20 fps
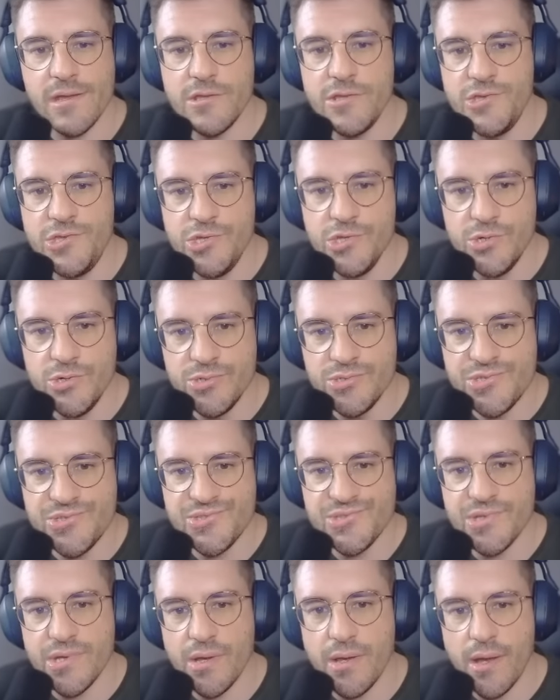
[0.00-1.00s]

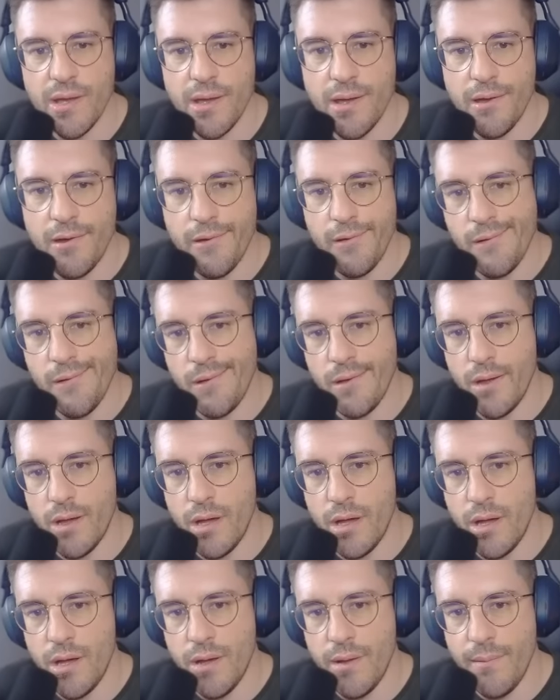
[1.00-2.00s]
use
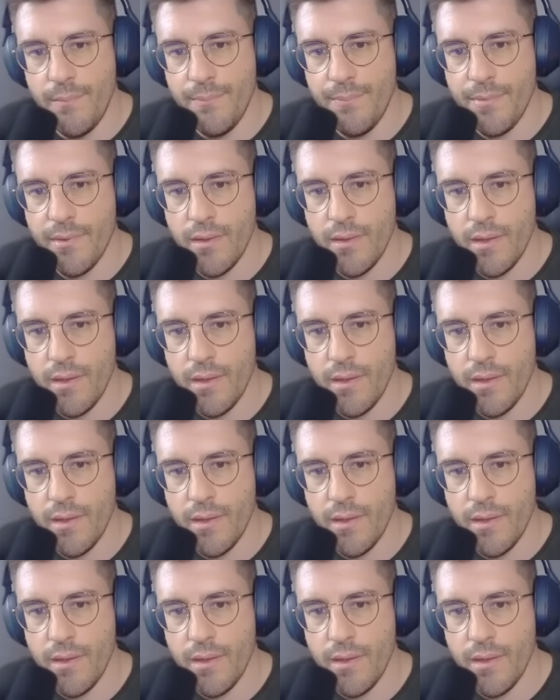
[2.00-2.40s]
email